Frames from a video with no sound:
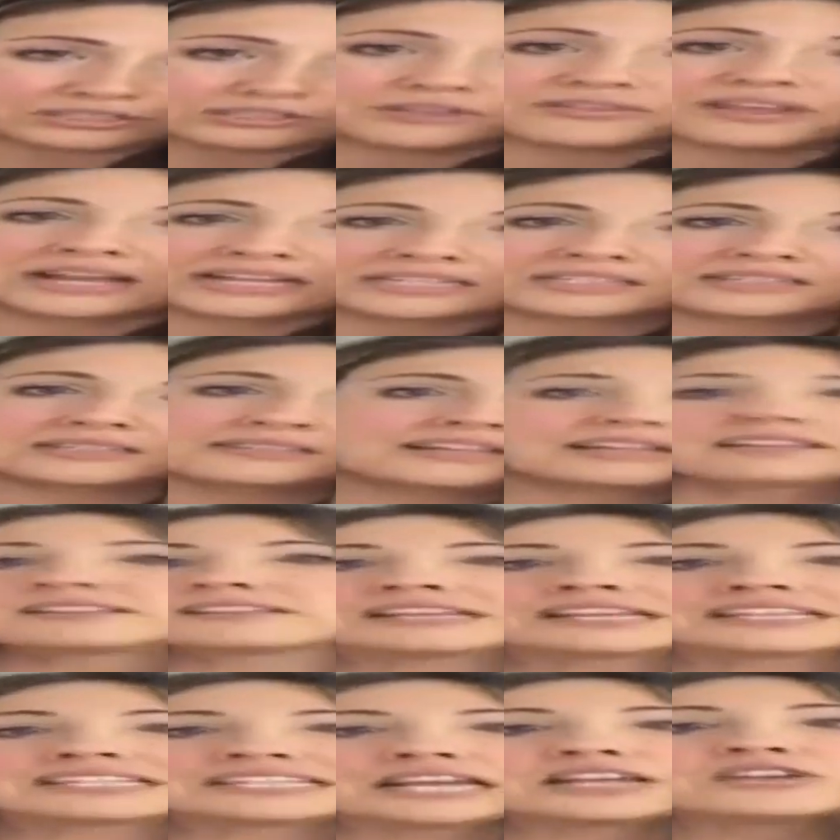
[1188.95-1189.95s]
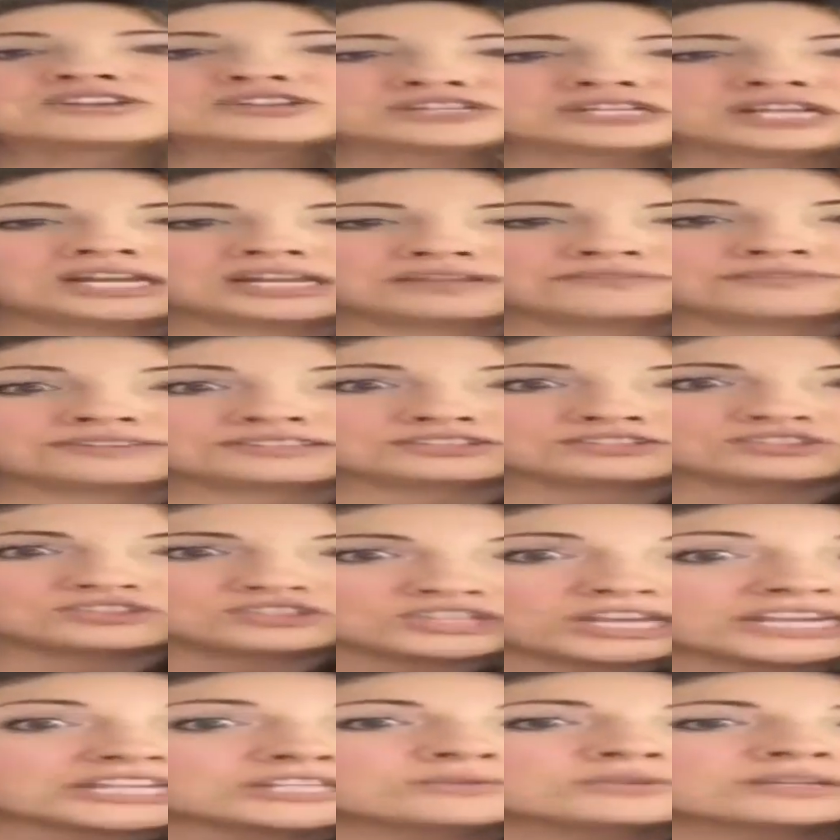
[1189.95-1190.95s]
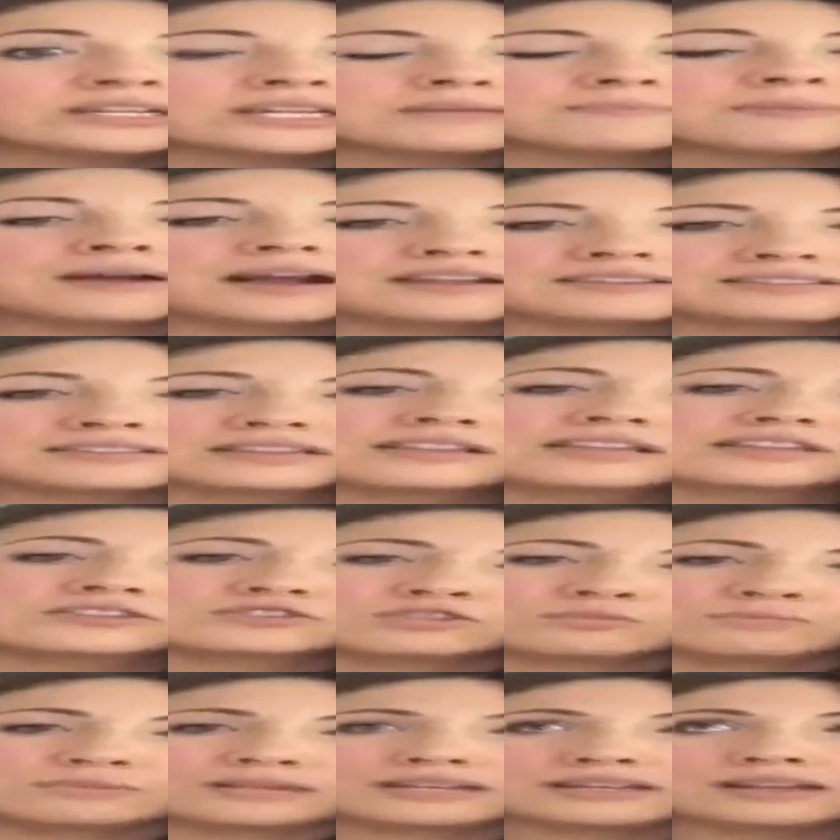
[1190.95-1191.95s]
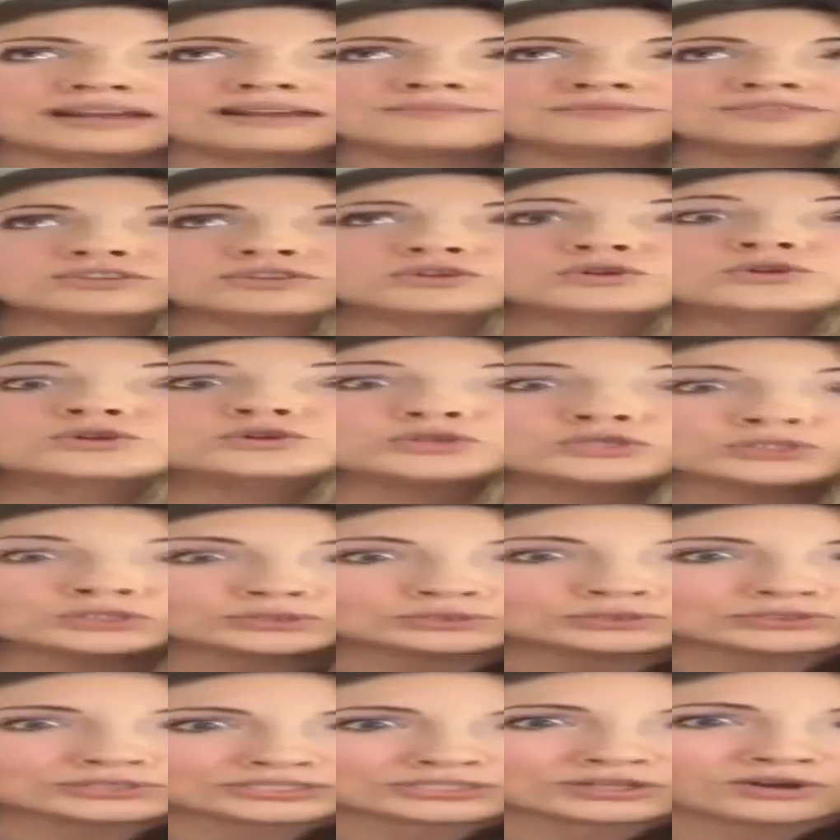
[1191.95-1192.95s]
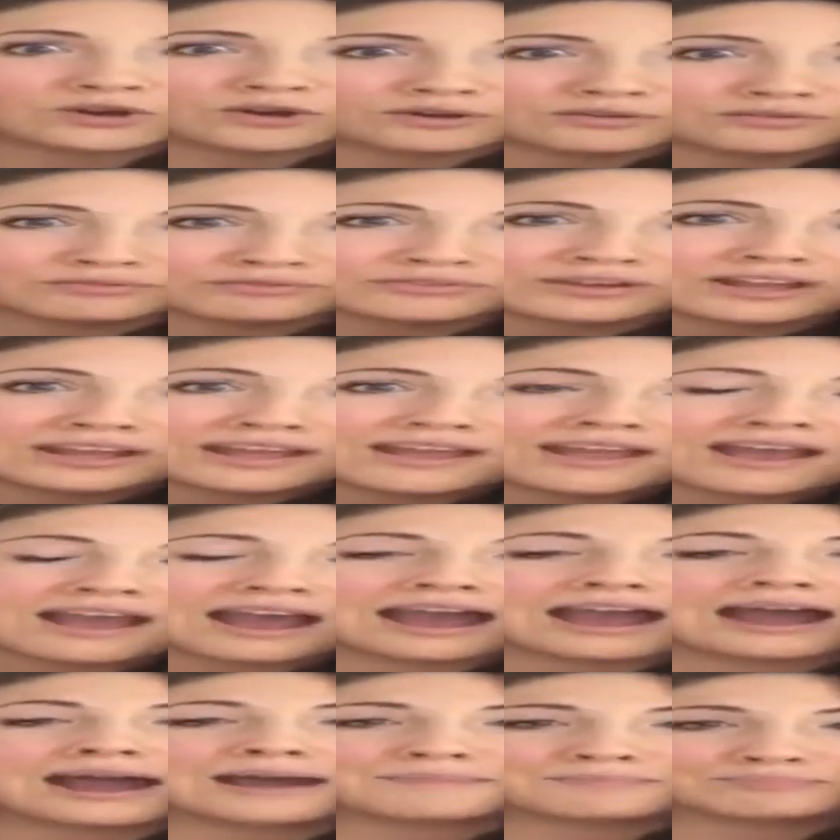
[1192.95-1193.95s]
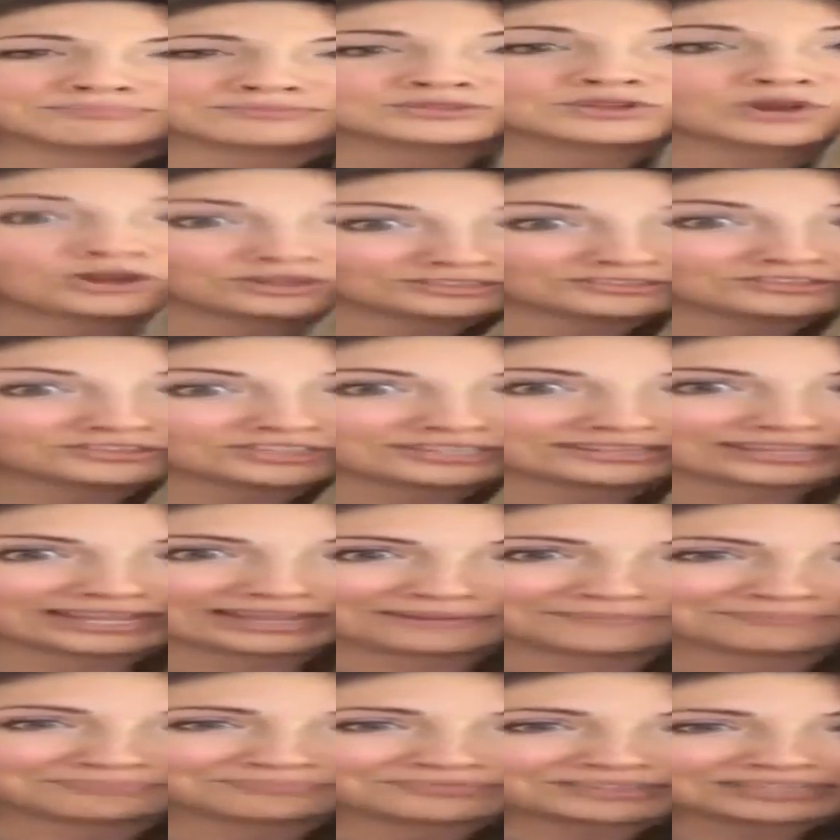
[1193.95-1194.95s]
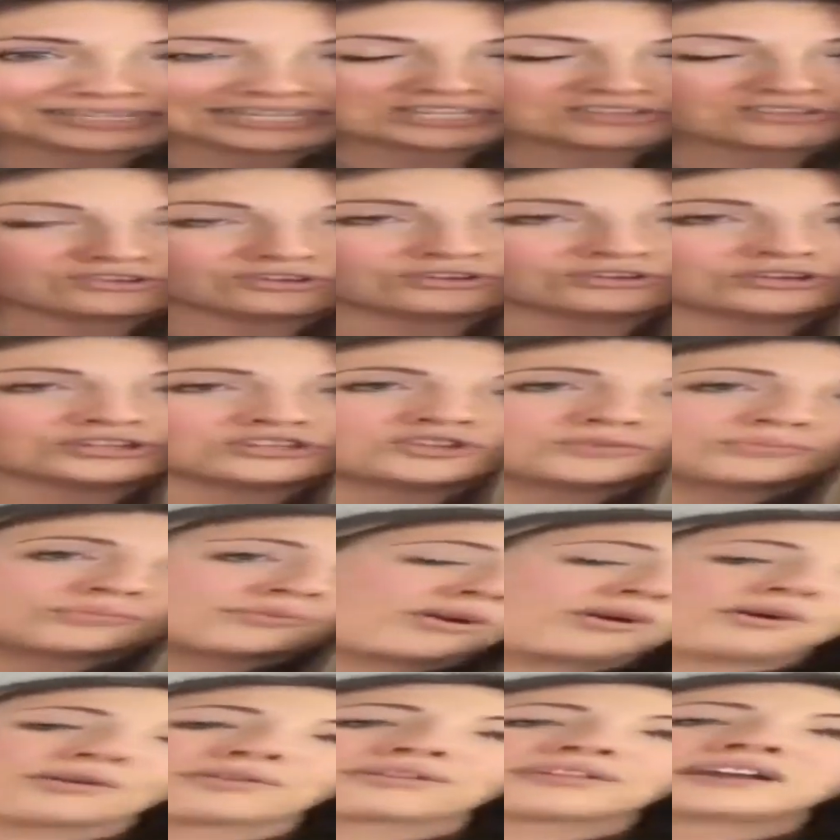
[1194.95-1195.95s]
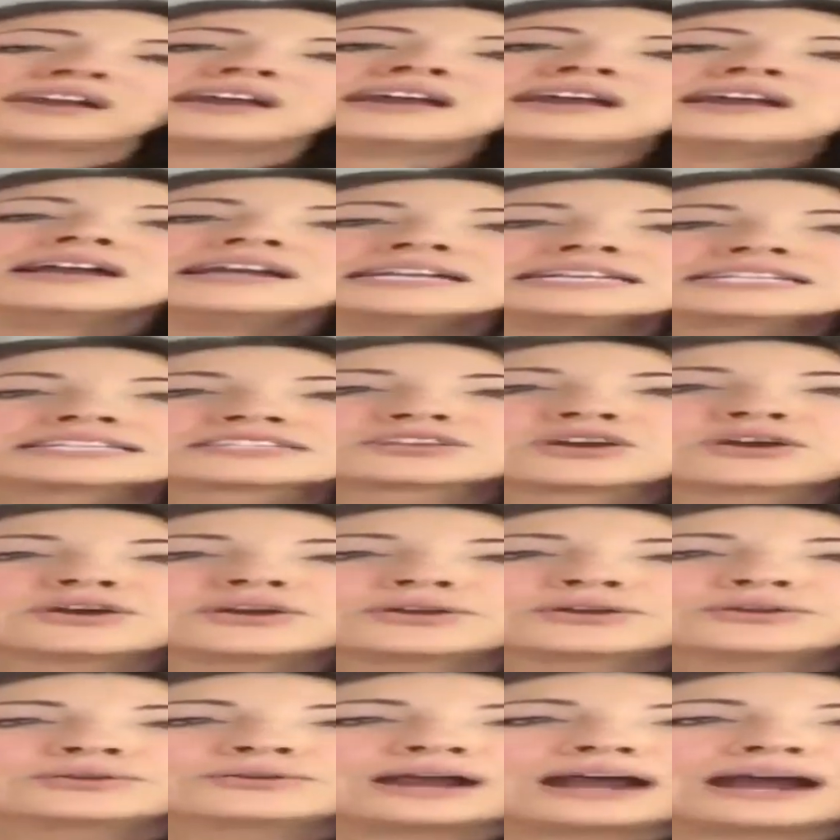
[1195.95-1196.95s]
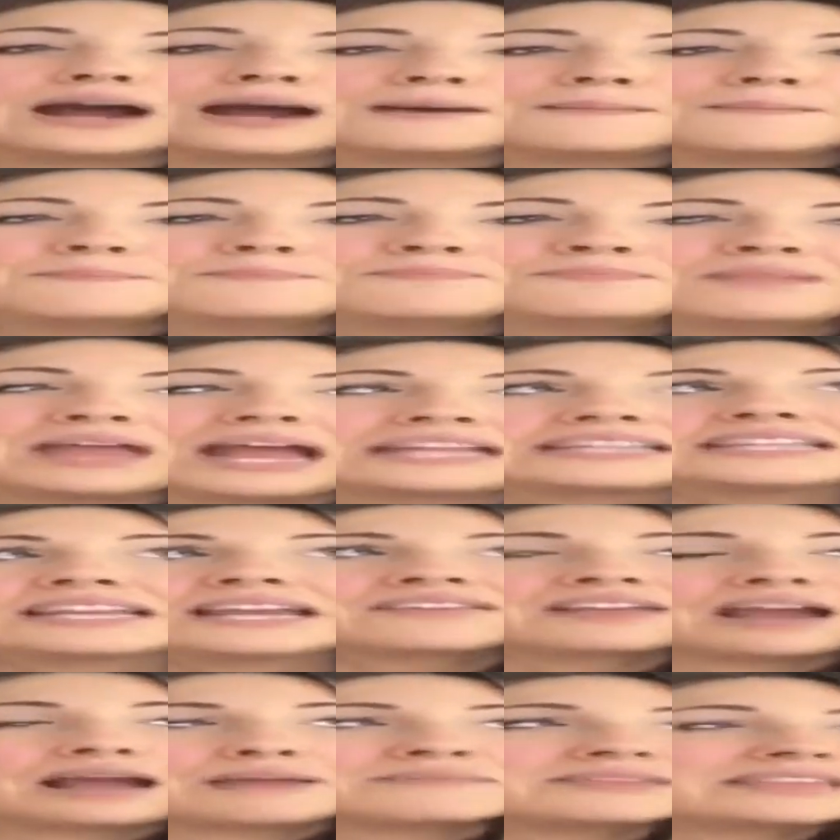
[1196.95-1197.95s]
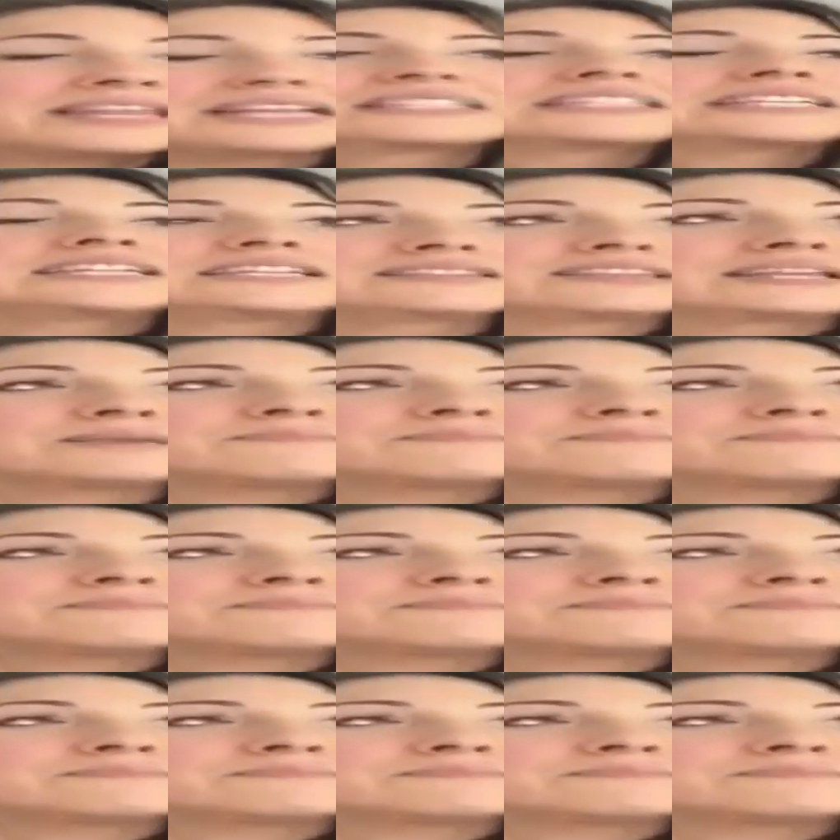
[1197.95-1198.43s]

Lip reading: So that's how you tell if it's genuinely pasture. There should be oodles of collagen there in your broth. So and yet, I mean, that's it.